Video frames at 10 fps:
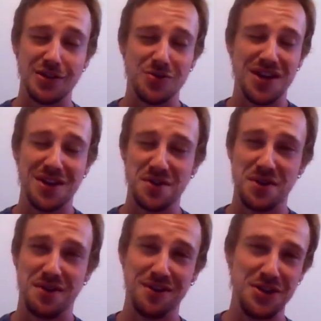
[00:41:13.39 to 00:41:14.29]
you
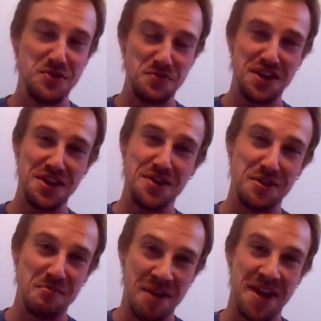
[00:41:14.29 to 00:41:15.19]
kill
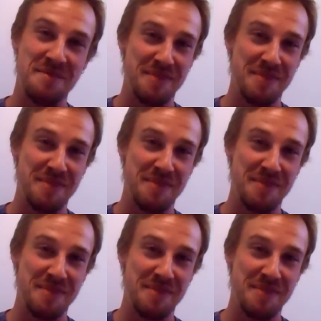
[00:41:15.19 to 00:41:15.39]
the main